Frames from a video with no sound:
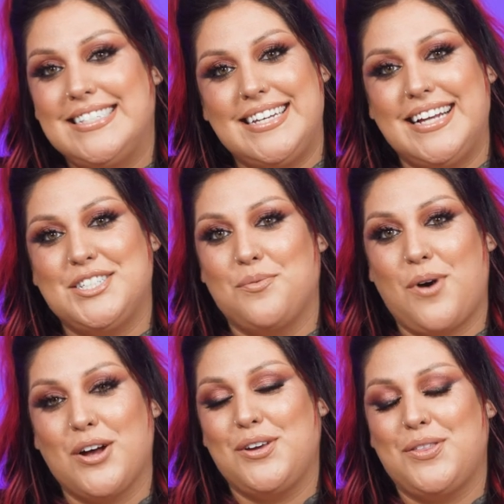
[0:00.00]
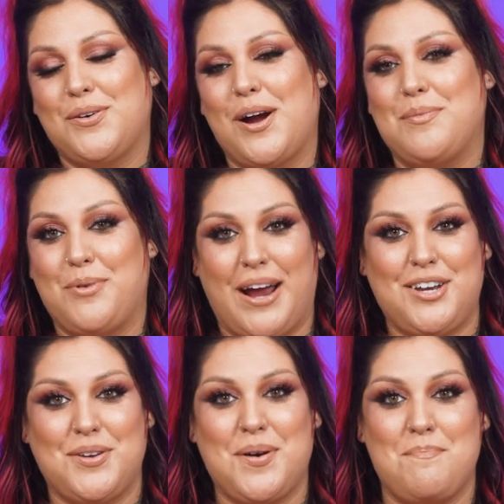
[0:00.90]
today to walk you through our
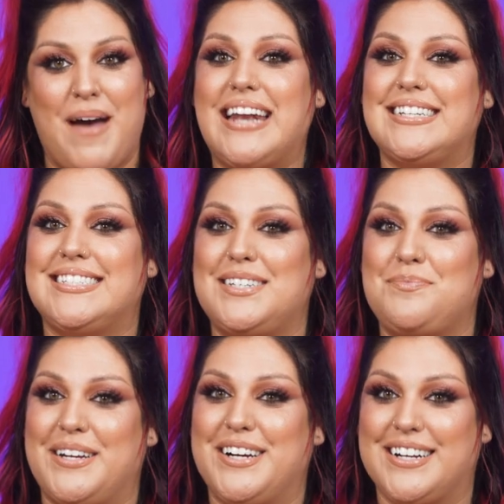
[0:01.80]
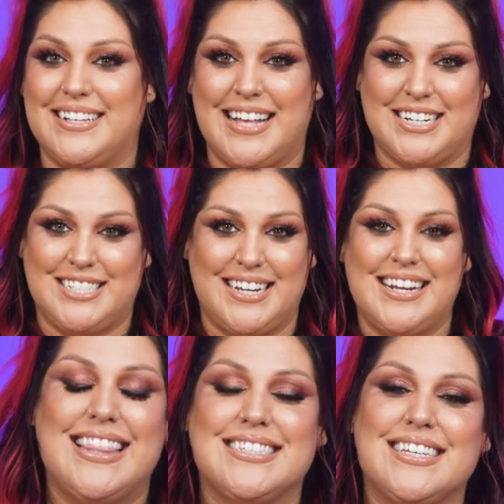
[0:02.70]
brand new Madison Beer collection.
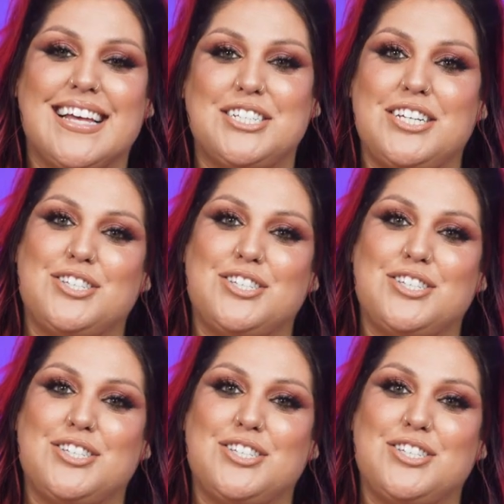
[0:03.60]
This collection